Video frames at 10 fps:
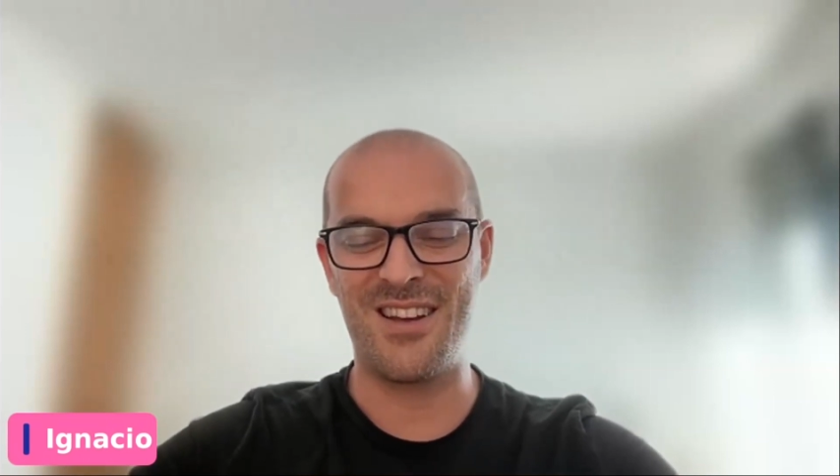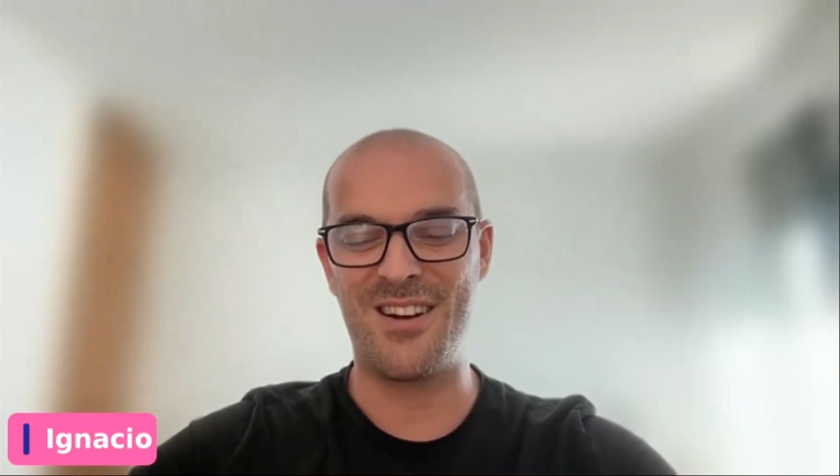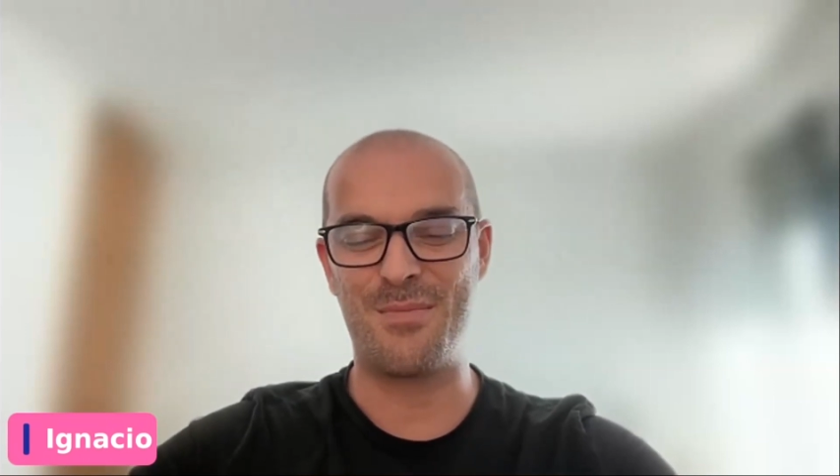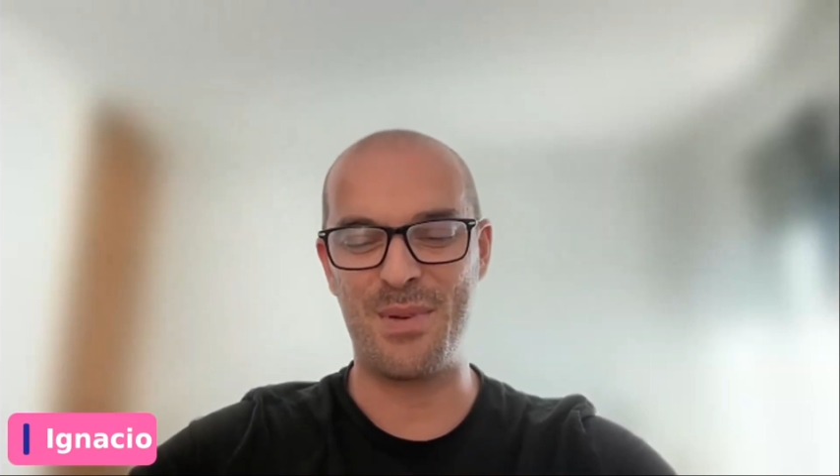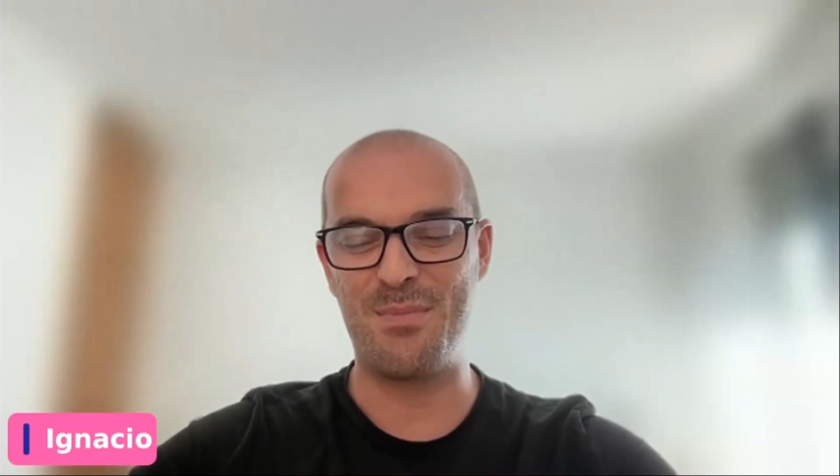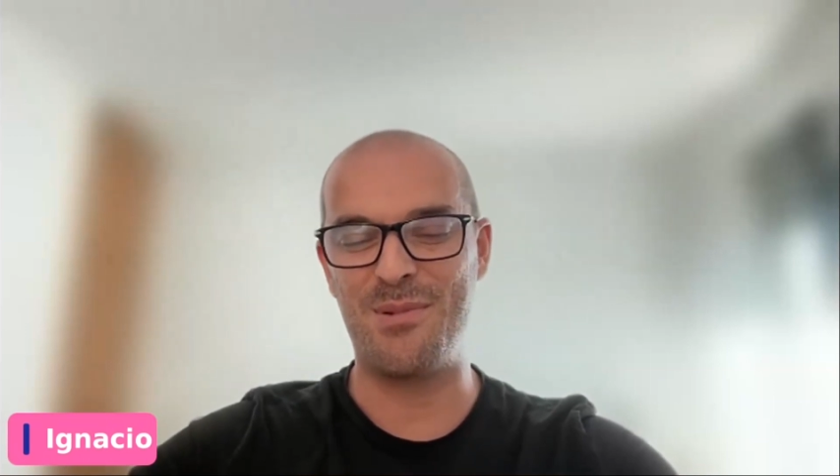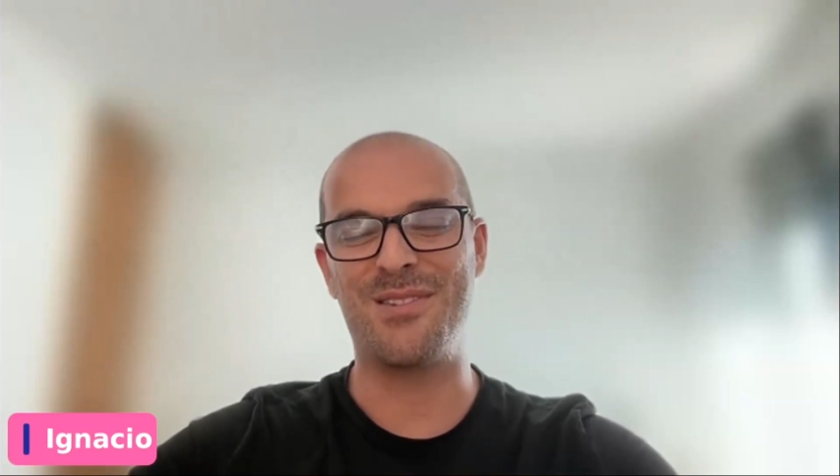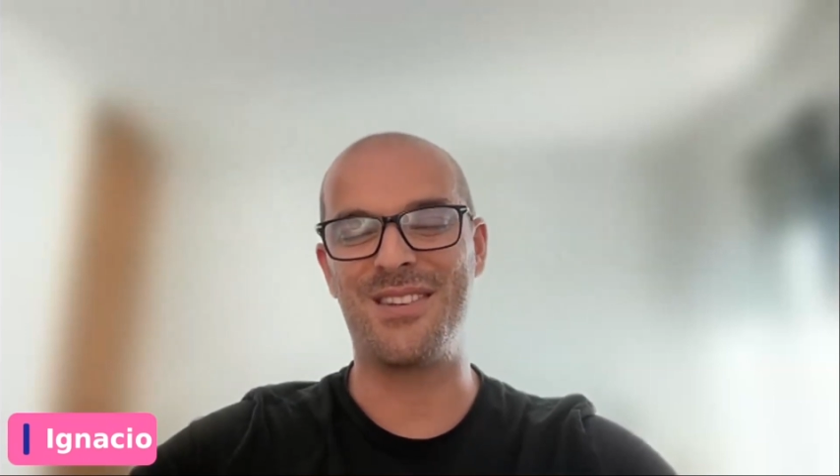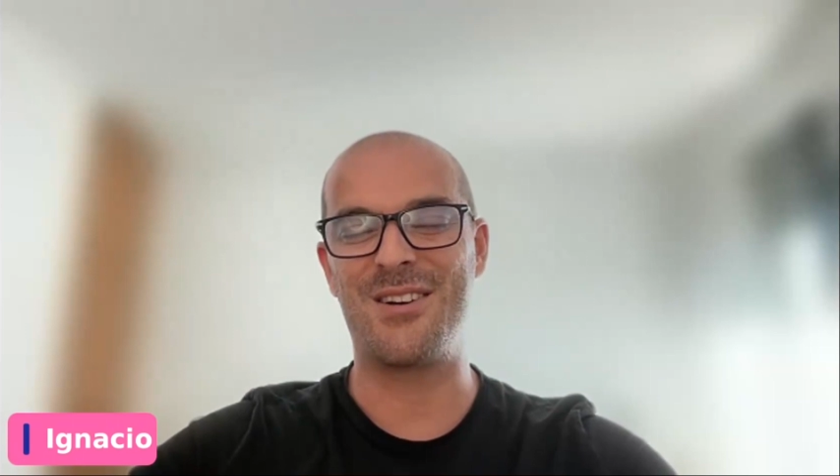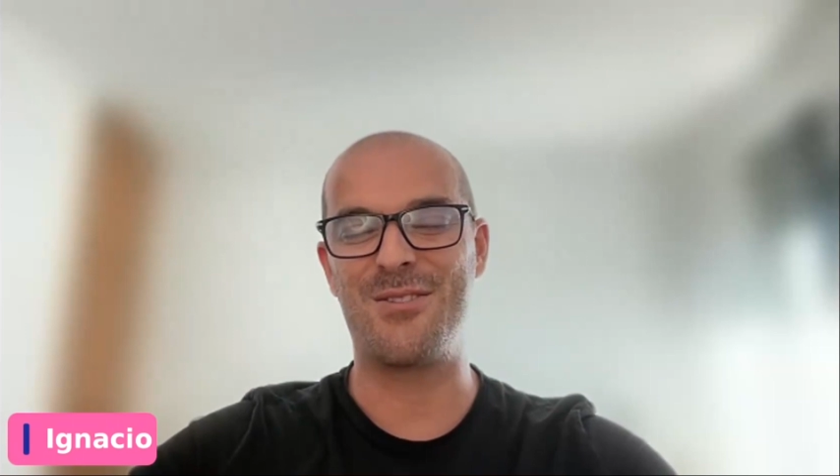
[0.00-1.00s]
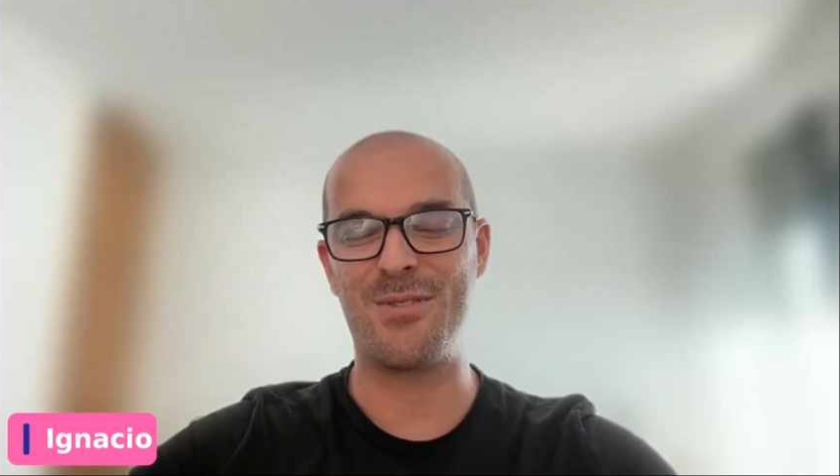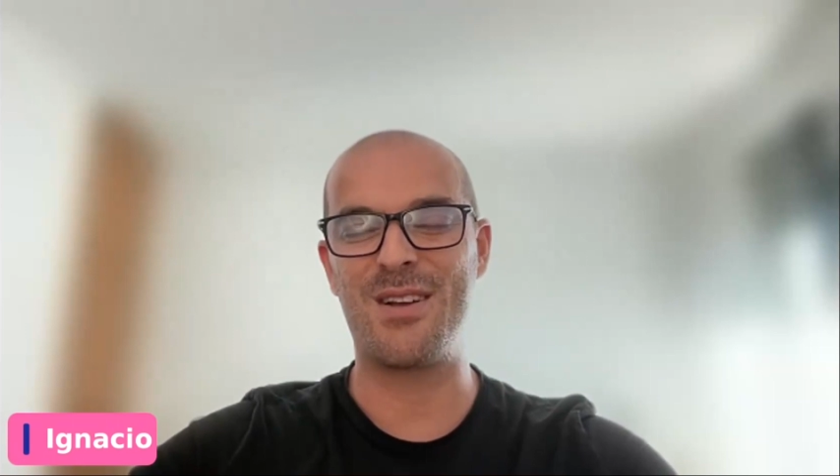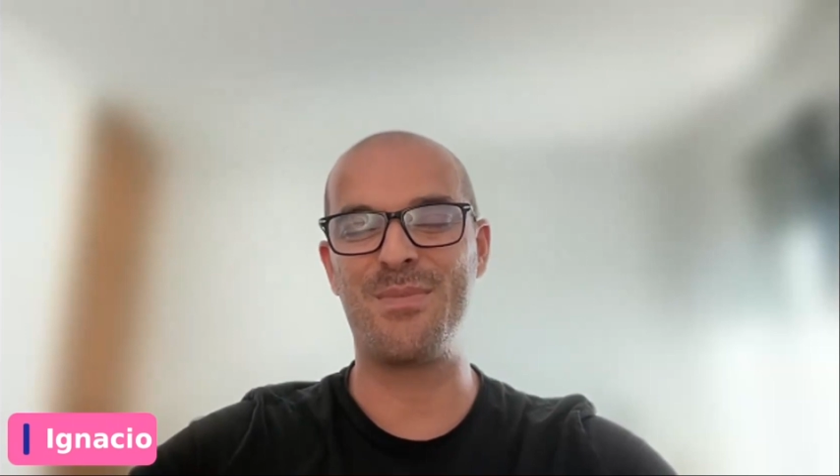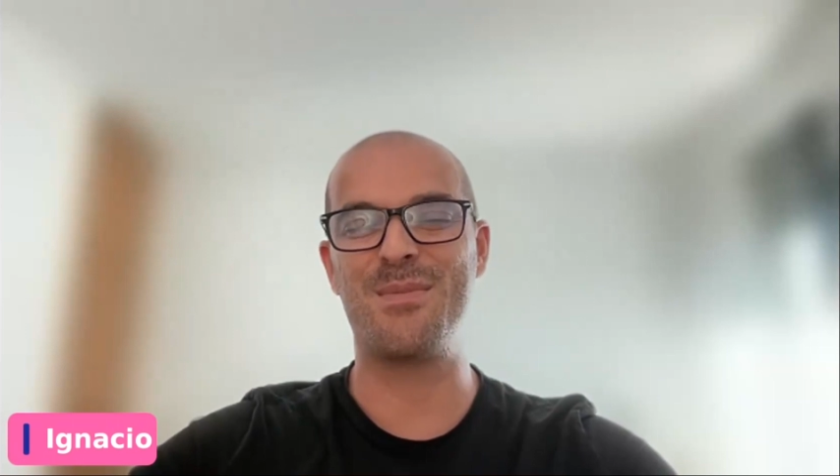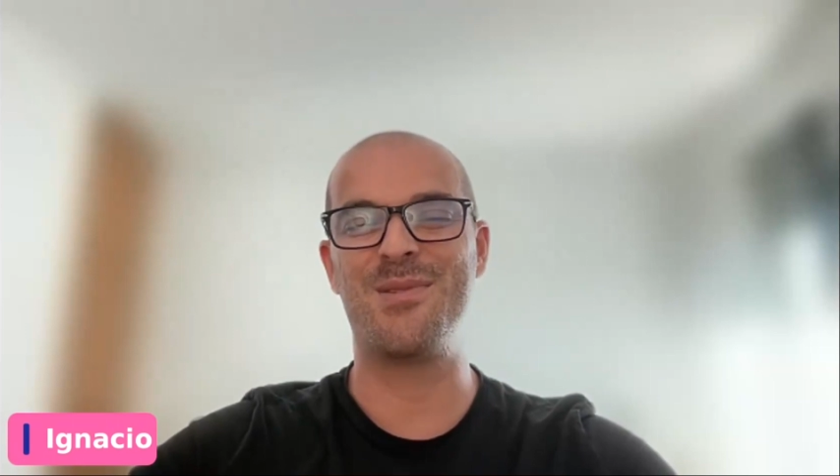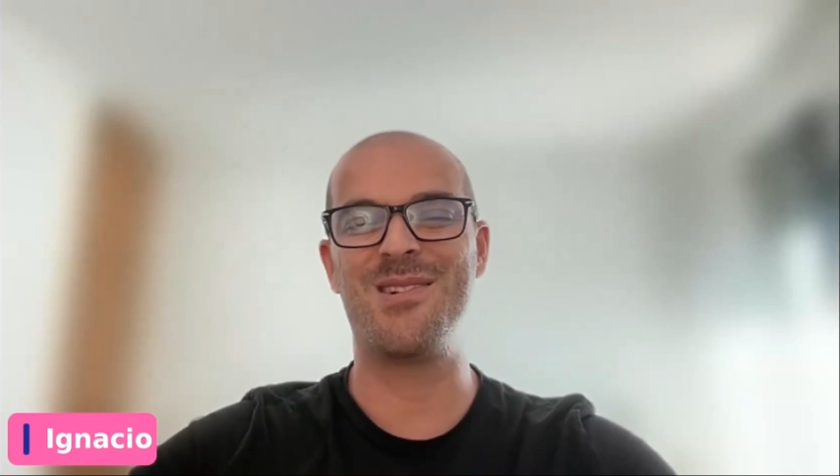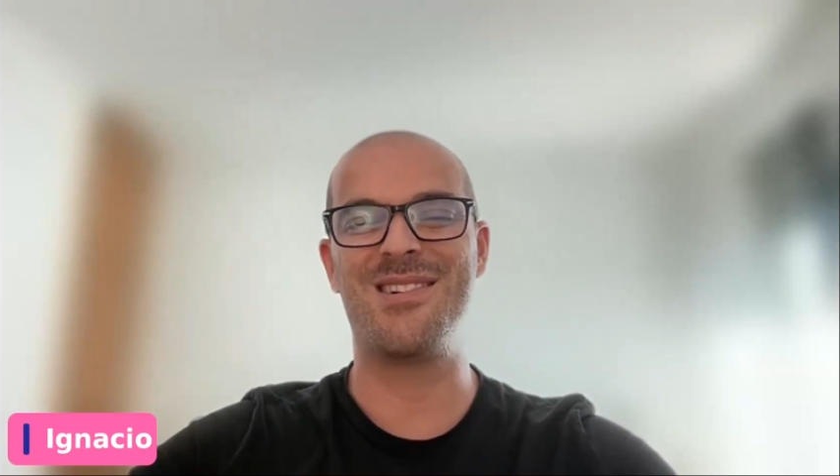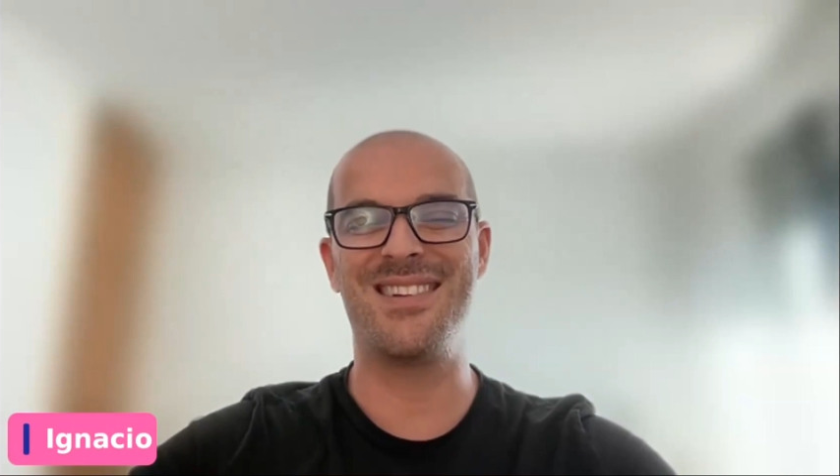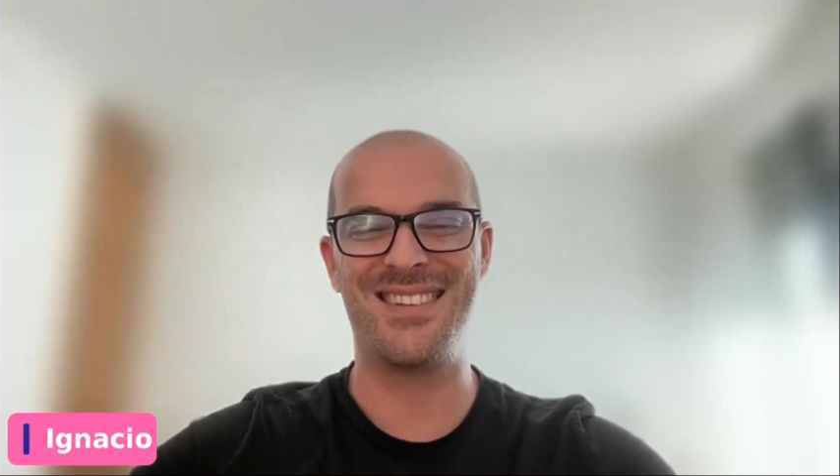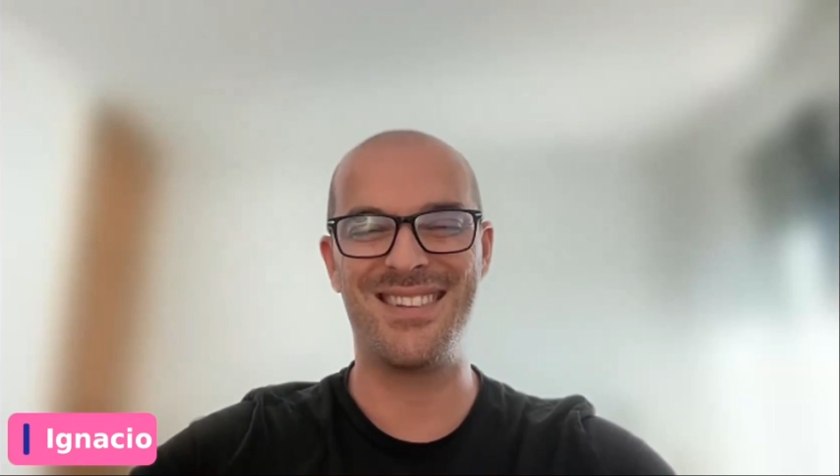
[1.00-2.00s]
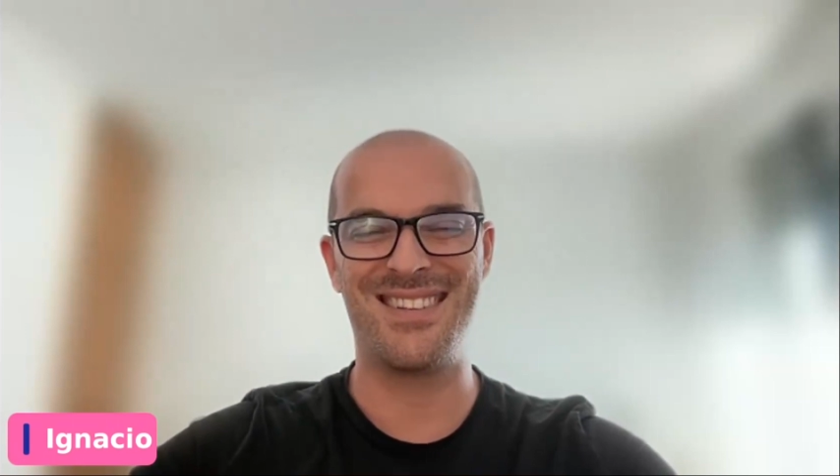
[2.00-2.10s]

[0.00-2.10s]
are people. They are real people.